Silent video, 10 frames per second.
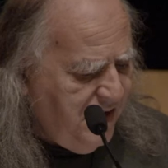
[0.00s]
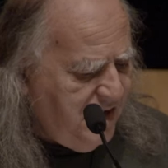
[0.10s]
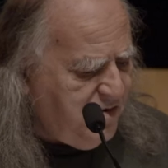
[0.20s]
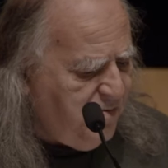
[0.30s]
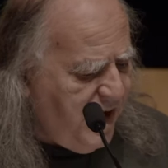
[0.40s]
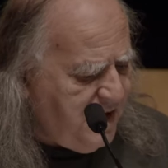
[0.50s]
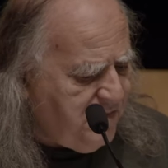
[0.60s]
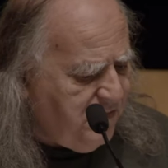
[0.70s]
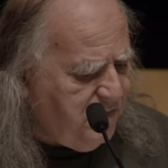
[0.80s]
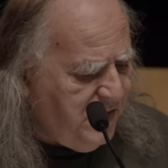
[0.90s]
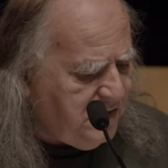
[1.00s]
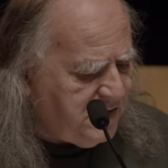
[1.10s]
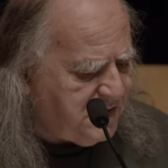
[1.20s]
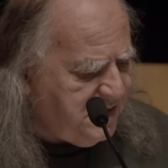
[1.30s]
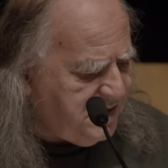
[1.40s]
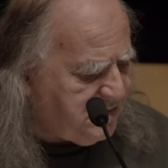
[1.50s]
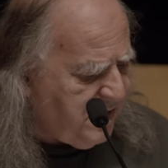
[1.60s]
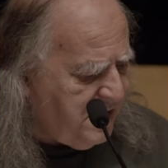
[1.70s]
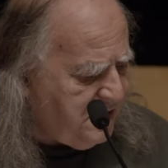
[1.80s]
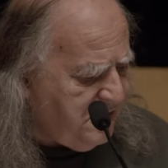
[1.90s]
In a way, we look to this
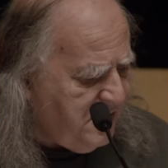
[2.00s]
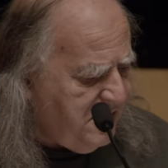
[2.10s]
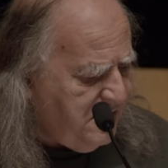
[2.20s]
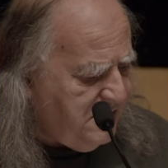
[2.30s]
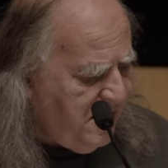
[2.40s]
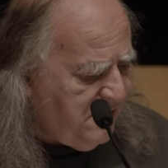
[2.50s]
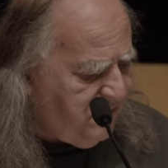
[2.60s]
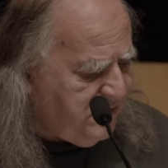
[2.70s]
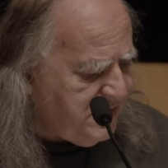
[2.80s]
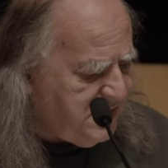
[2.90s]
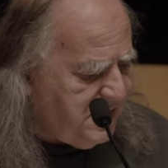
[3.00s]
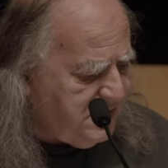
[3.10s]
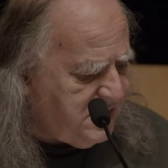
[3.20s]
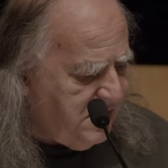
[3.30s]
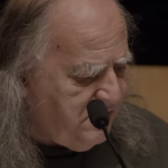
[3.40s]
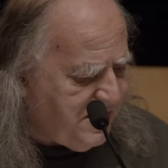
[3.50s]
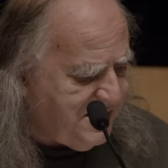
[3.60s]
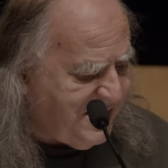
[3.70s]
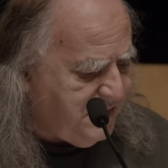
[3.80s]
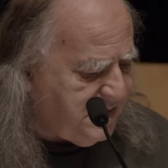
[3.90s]
writer not for a sense of
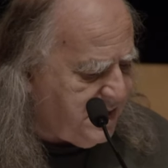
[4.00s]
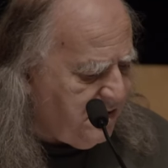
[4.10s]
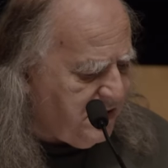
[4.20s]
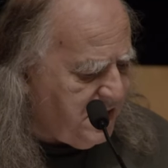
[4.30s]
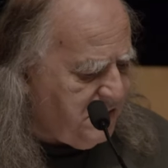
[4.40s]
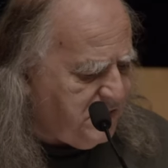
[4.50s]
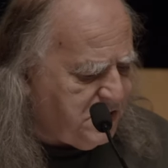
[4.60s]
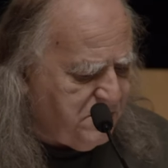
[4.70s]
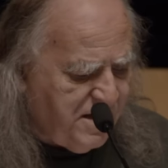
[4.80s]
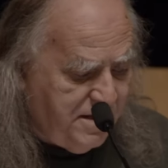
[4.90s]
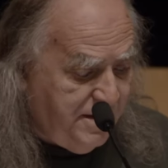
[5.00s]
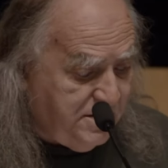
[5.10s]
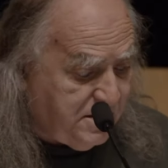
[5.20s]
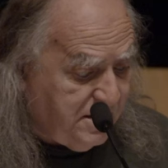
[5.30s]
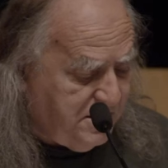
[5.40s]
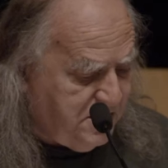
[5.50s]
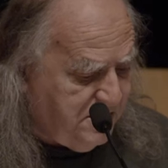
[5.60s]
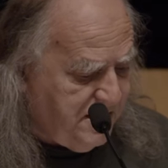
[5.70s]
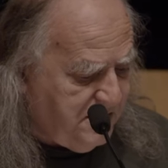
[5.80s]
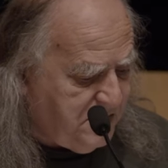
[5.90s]
sincerity, which might easily
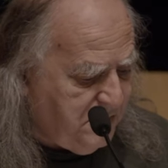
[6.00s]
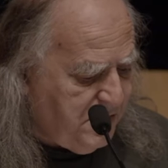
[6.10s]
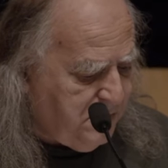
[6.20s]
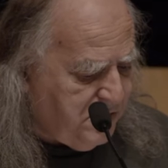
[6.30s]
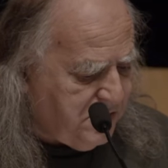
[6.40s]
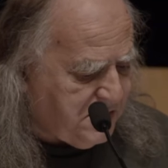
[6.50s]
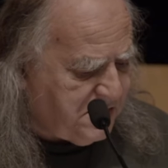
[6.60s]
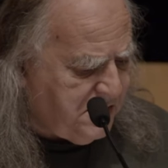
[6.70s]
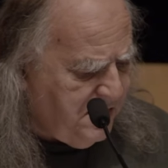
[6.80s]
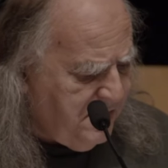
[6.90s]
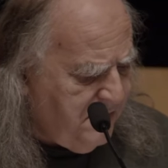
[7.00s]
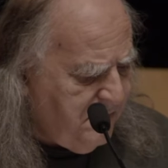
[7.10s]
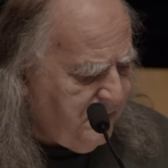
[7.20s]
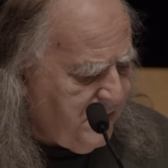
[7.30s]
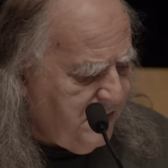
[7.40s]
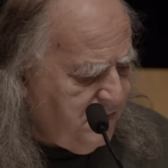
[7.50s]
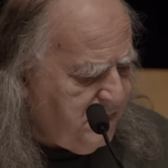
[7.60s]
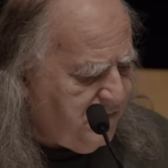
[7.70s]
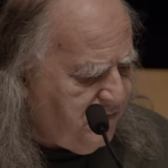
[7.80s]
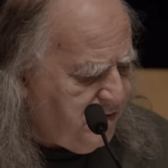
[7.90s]
turn out to be bogus,
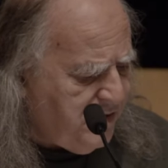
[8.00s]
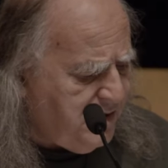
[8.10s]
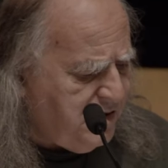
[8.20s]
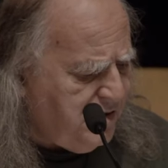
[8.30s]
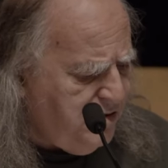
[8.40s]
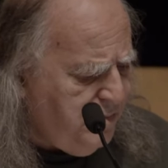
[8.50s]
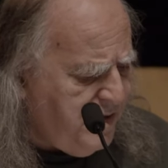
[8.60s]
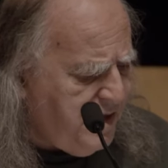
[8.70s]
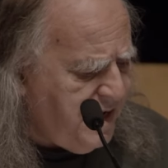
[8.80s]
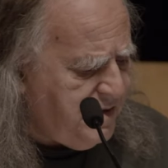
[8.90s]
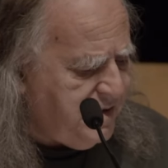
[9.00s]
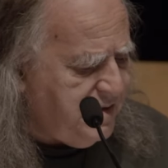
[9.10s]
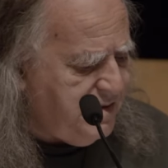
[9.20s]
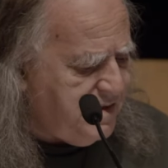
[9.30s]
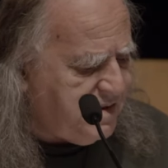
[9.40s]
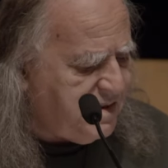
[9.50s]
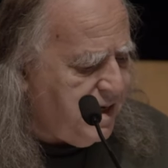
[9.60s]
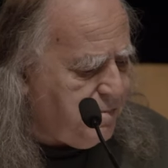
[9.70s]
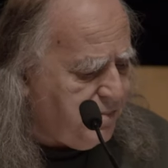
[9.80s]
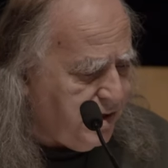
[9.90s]
but for an illuminating
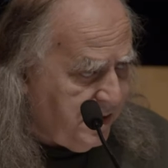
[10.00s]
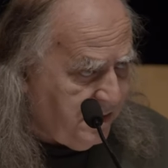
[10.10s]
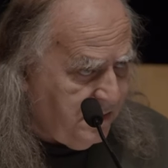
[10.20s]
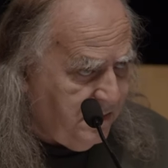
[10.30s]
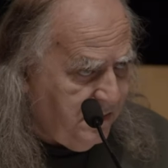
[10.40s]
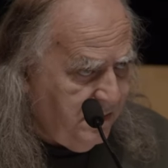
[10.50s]
dissembling,